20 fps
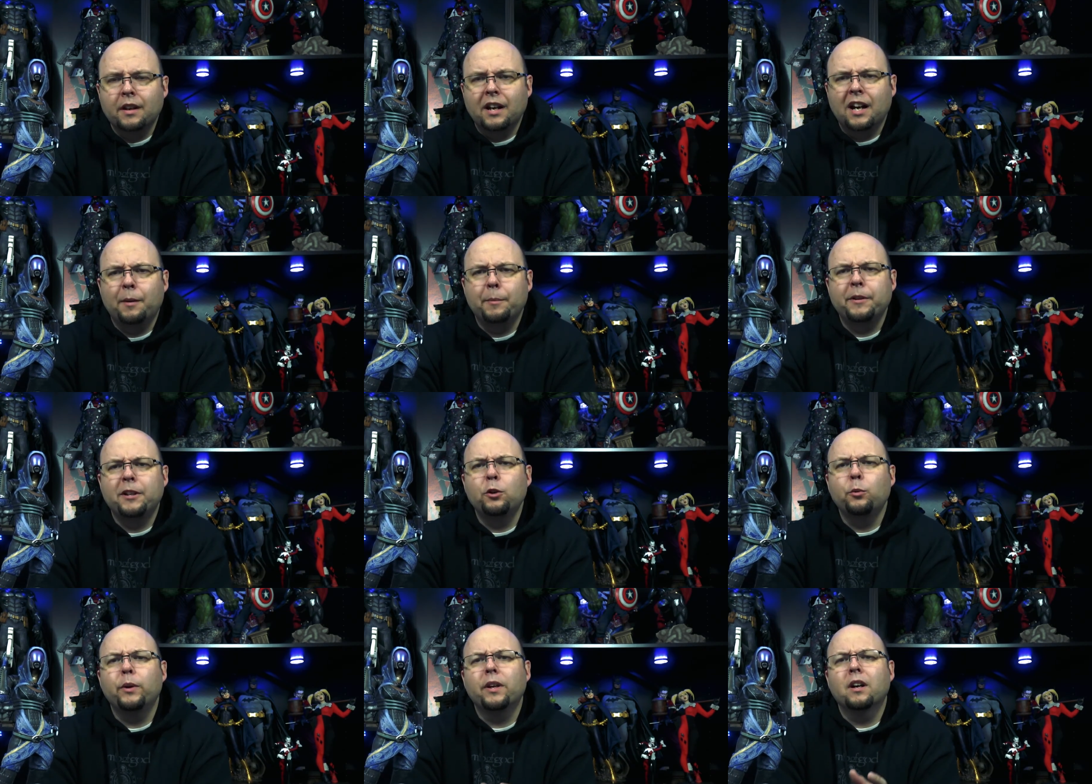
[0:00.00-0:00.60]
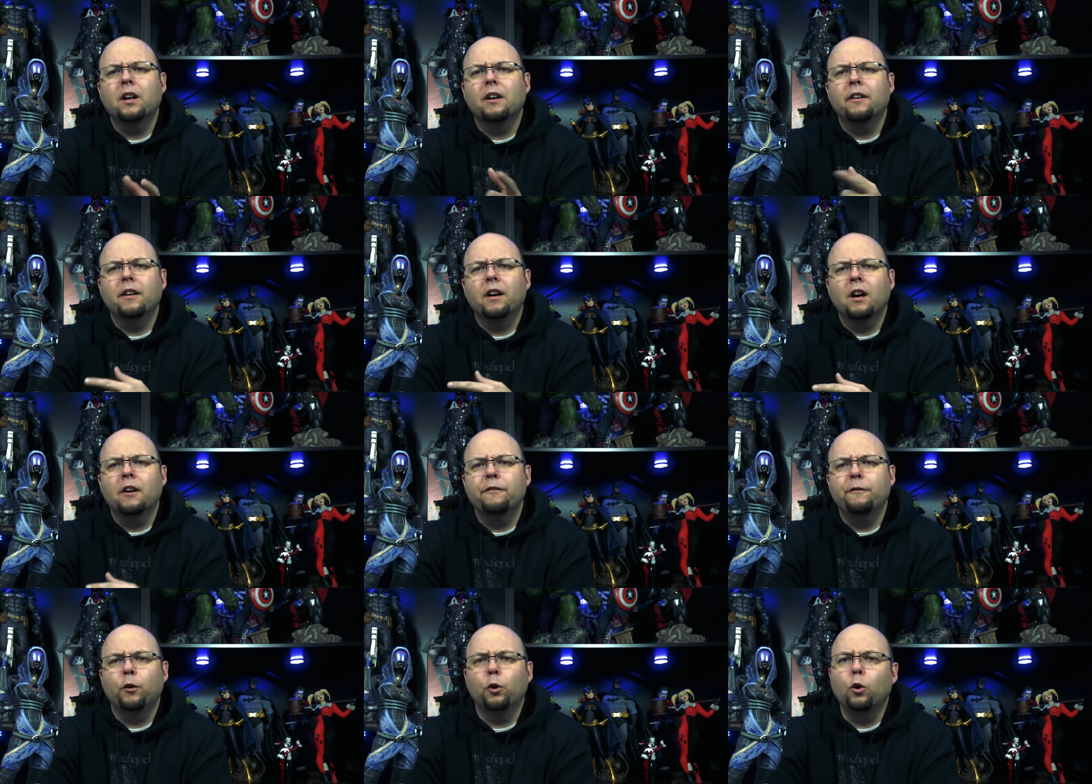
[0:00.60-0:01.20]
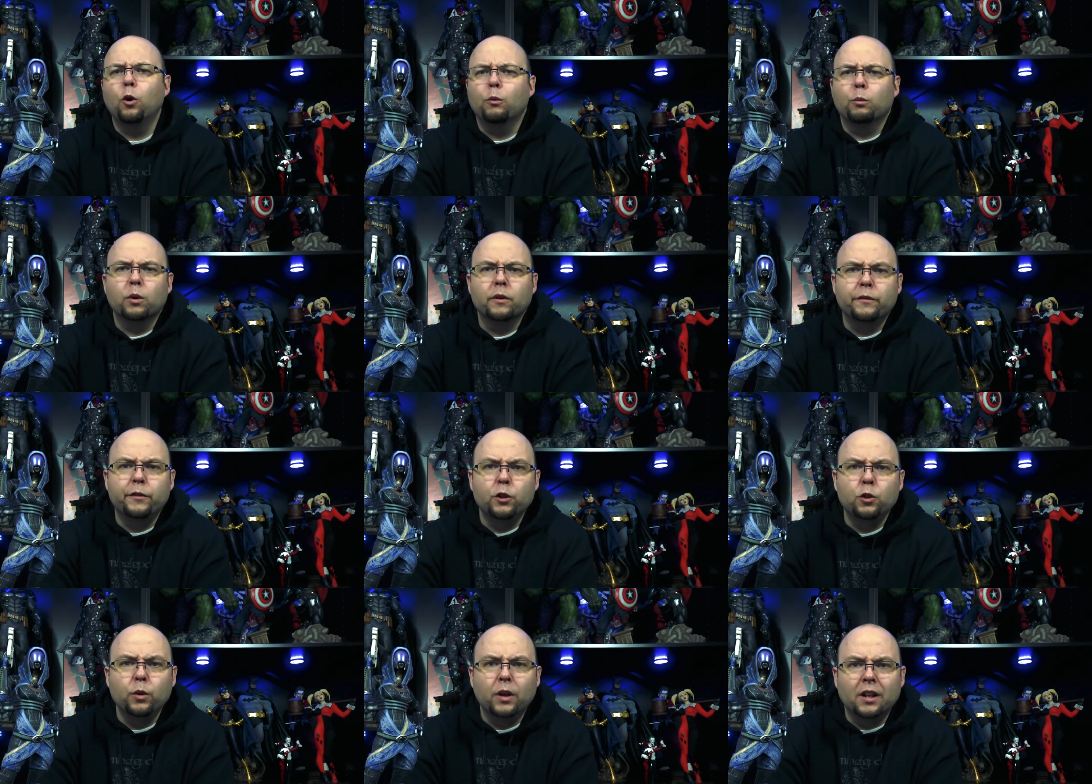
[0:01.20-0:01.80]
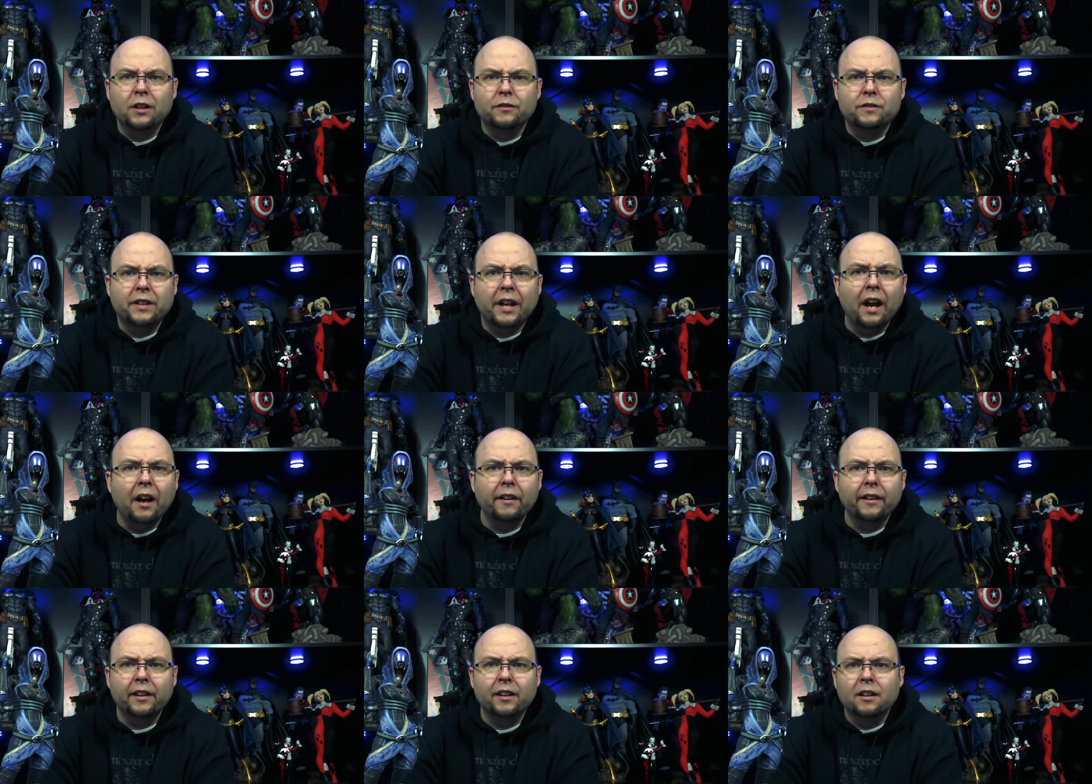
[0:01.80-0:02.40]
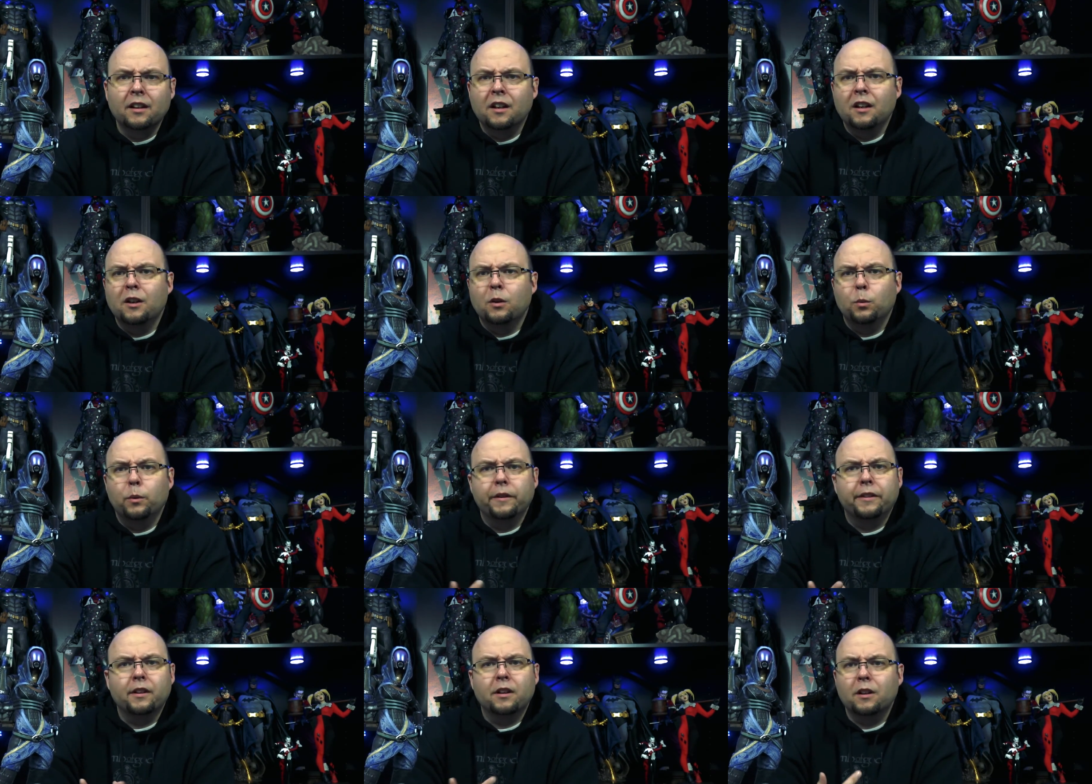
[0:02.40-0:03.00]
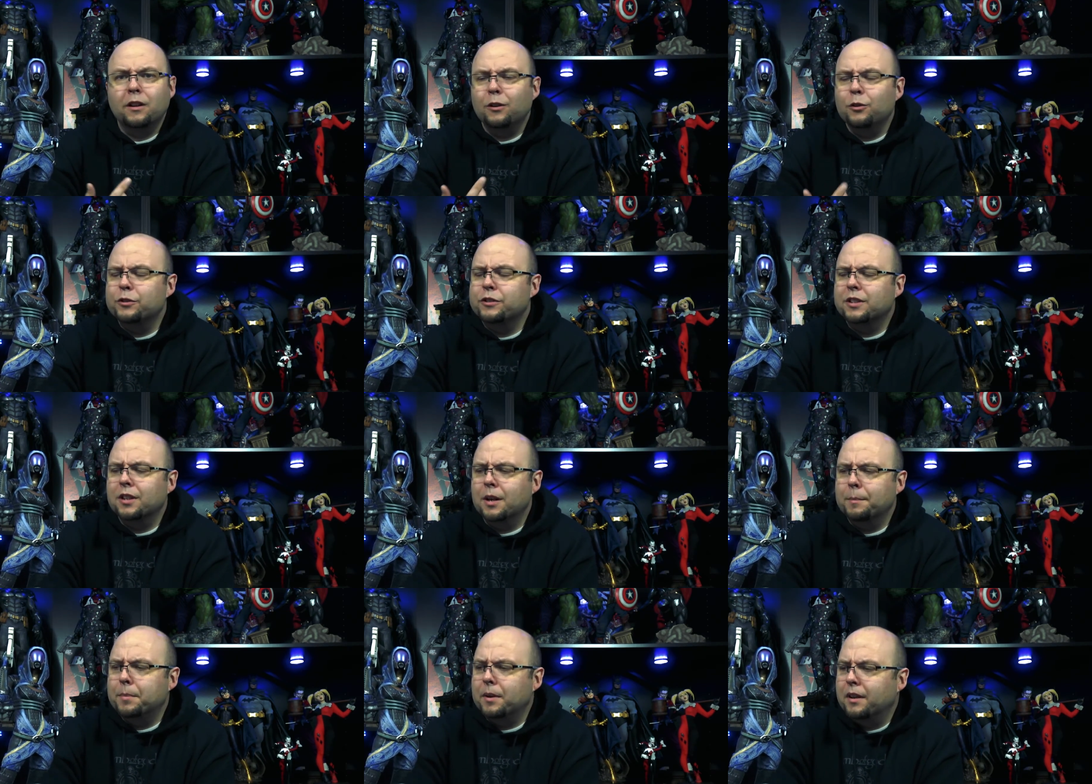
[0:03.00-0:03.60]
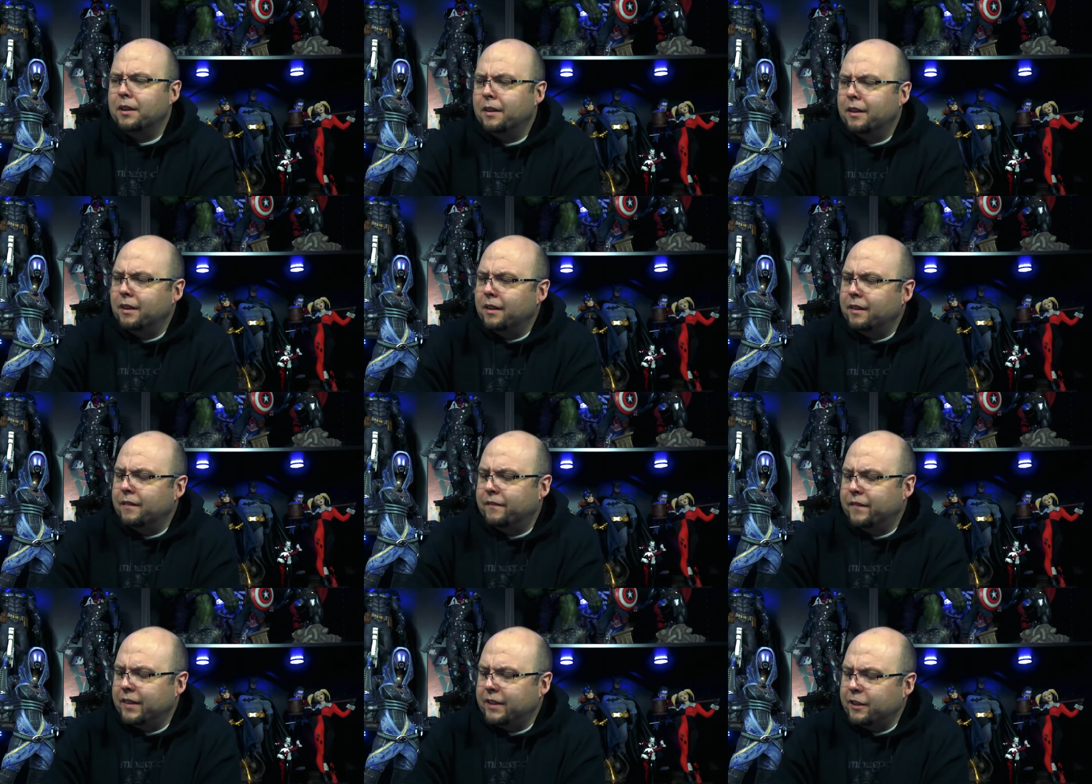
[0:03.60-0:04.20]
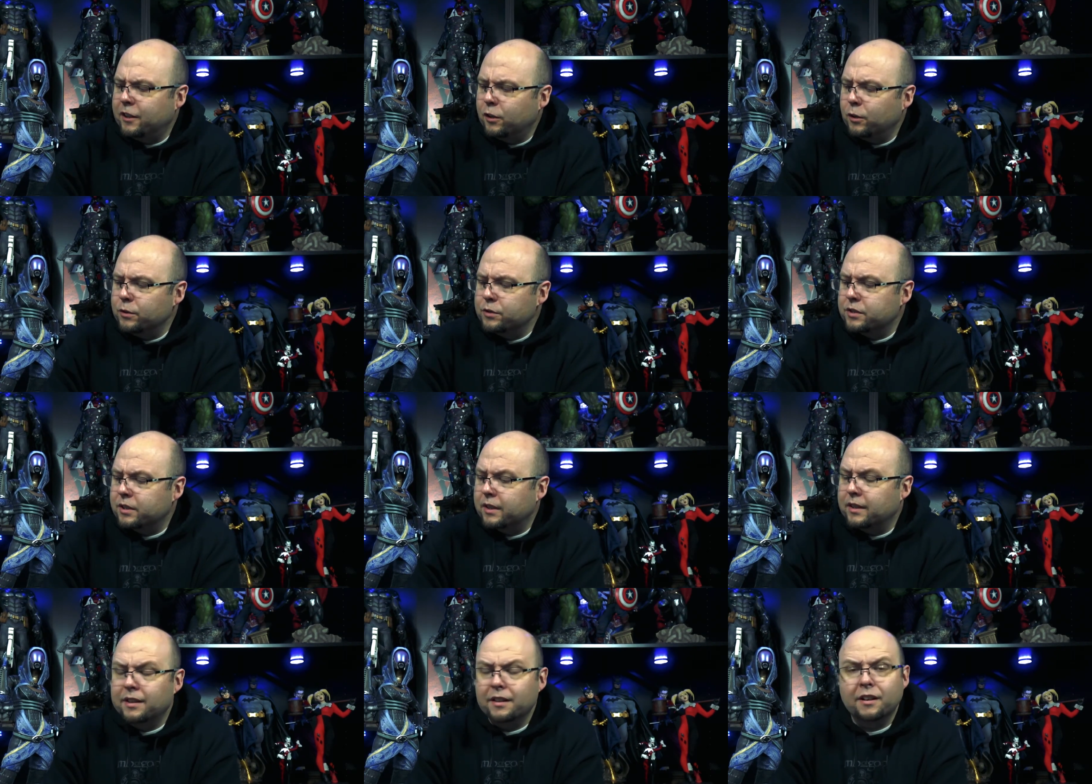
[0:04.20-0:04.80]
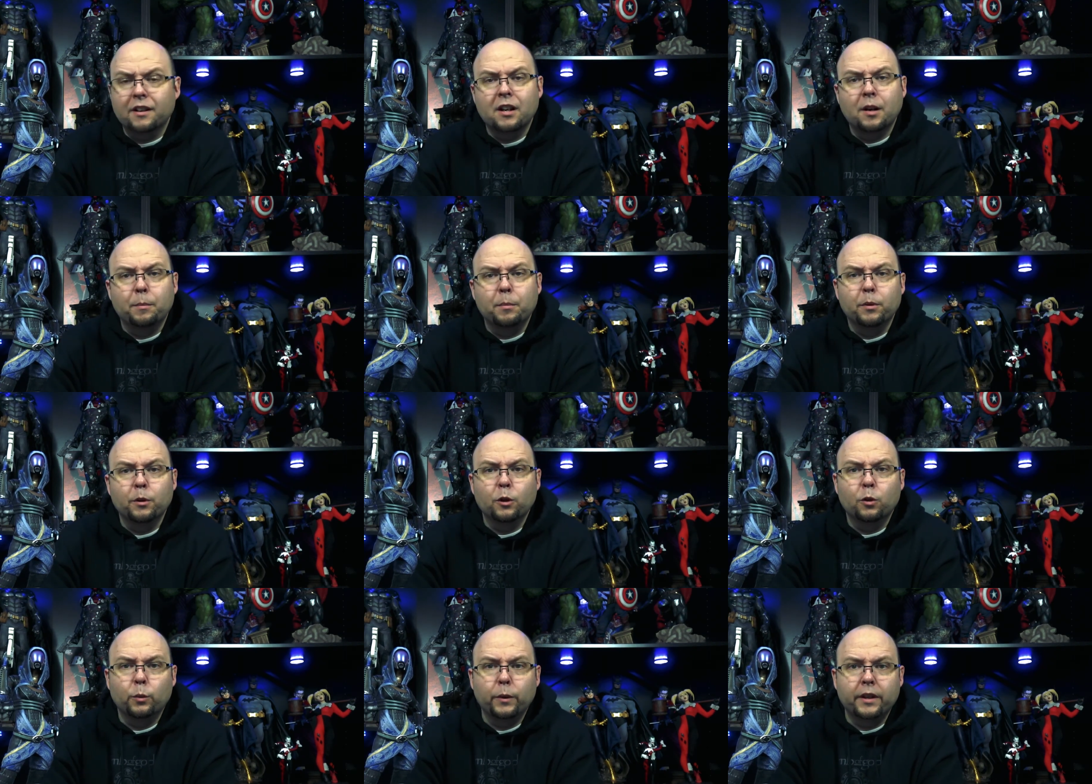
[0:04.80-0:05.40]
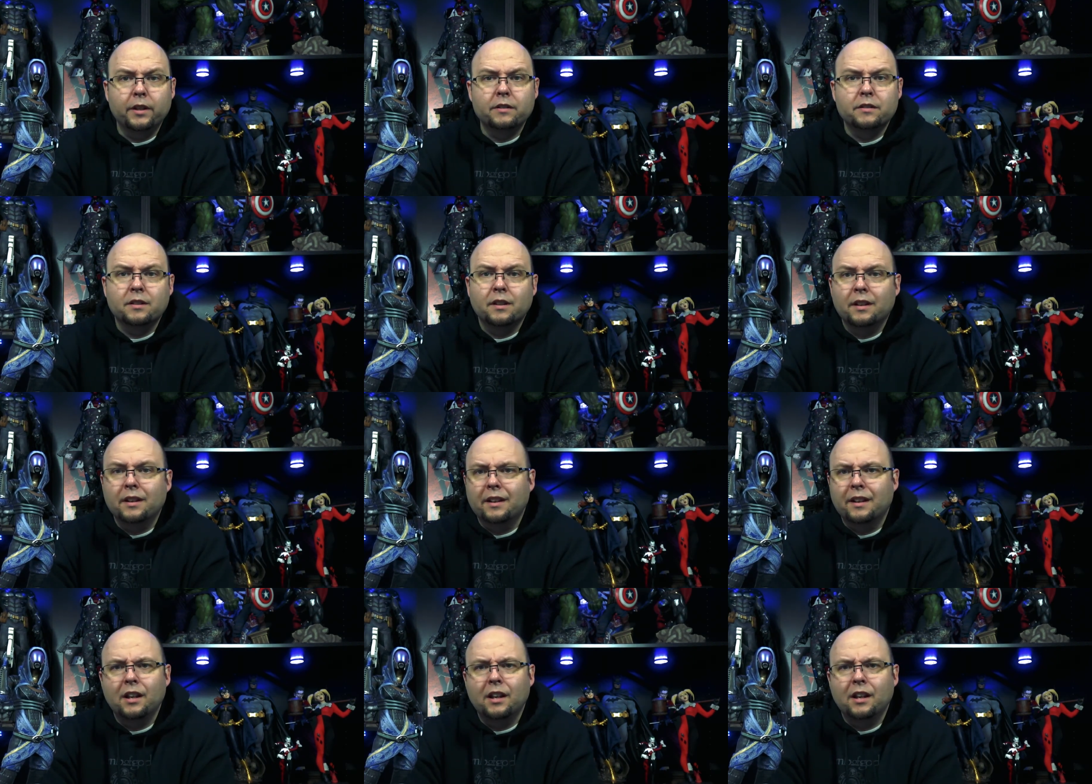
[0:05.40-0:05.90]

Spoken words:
I'll be doing a full review of Tali with close-up videos in a couple of weeks,